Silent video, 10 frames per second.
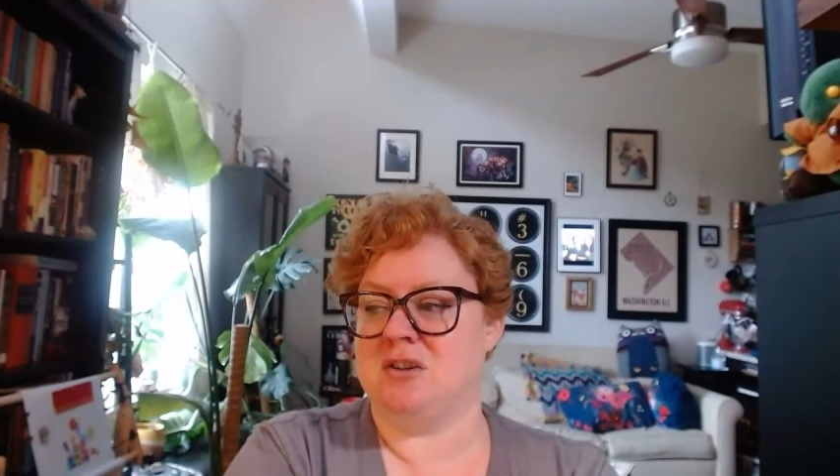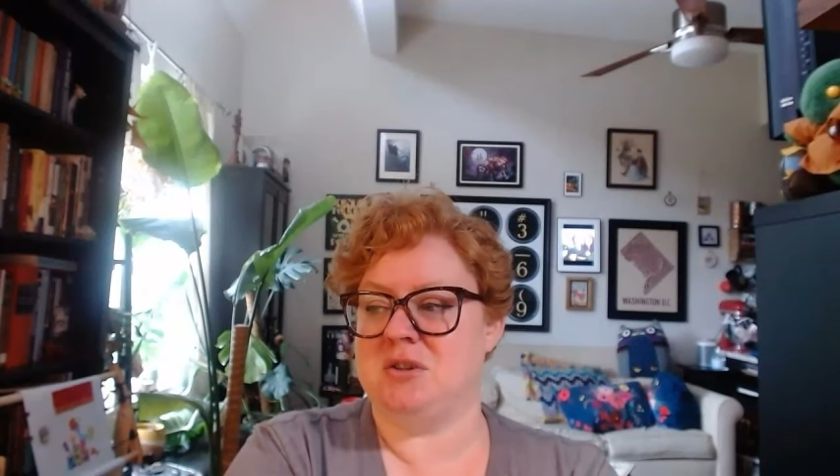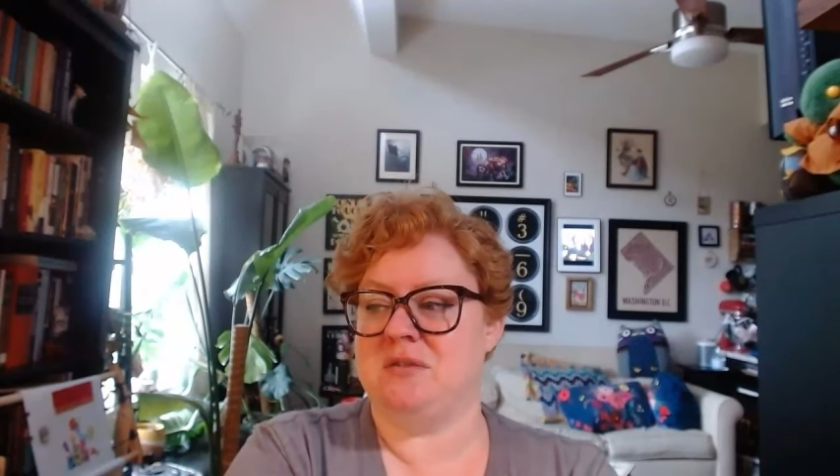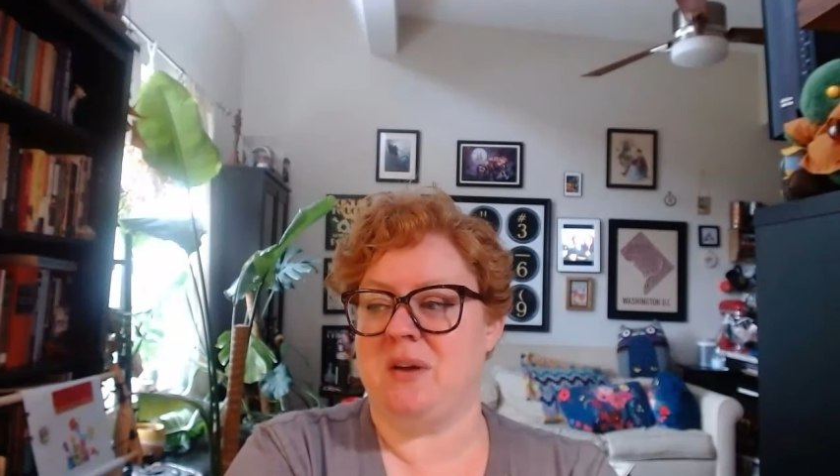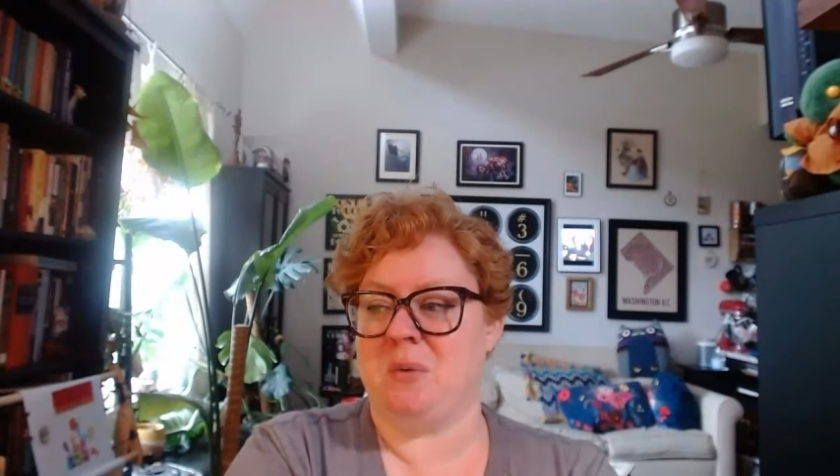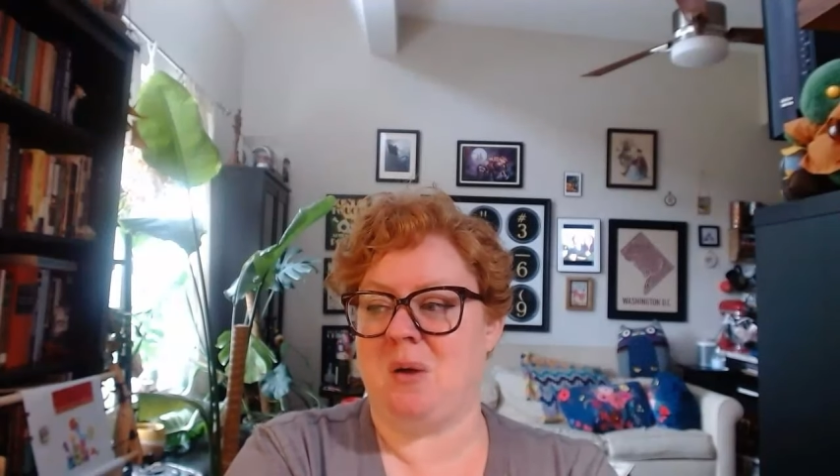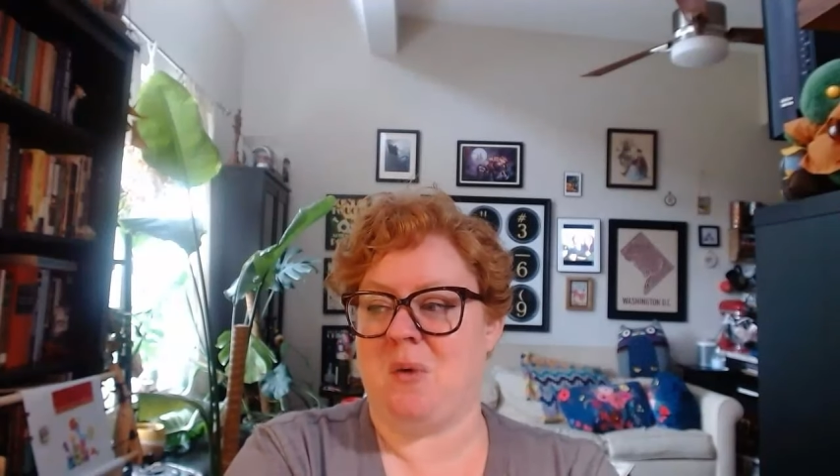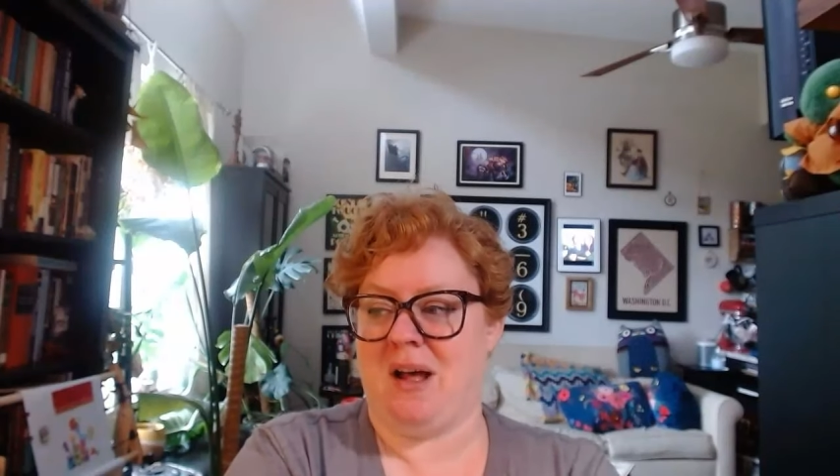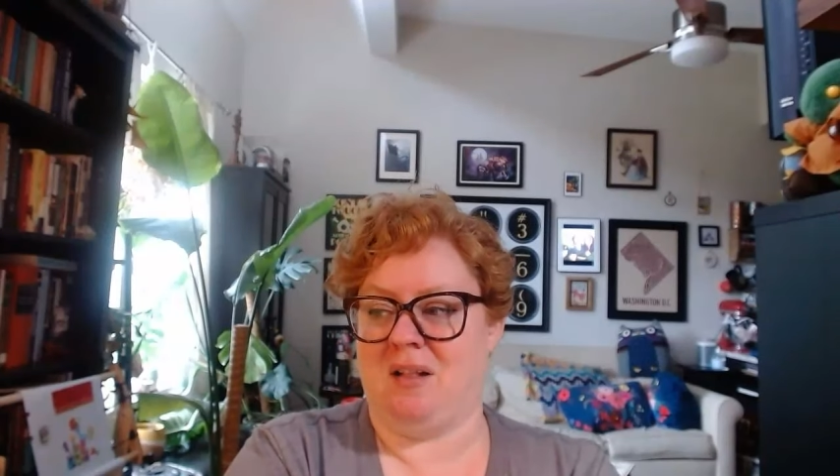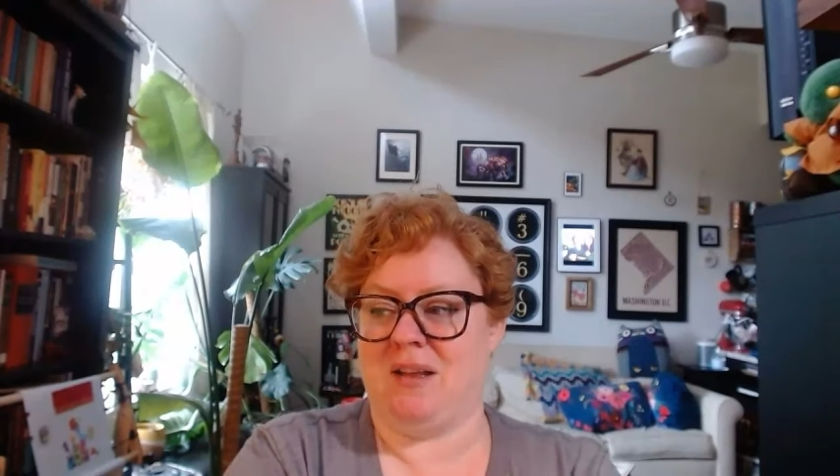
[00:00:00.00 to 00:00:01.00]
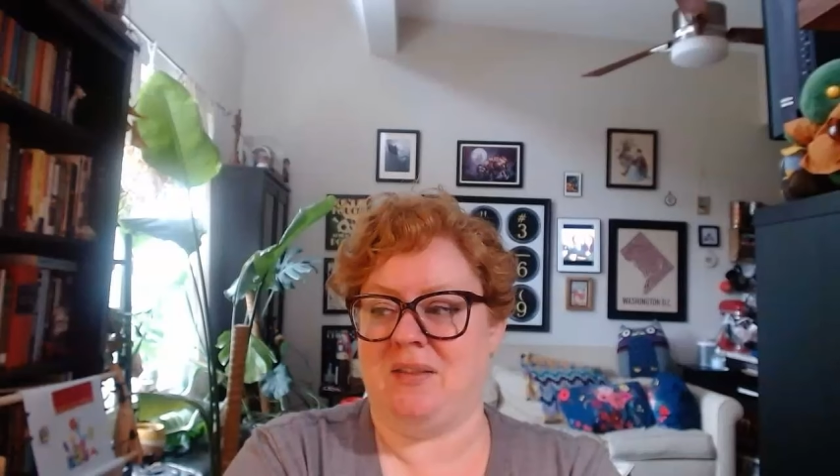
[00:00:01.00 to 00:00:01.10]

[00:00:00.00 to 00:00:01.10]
June event went well,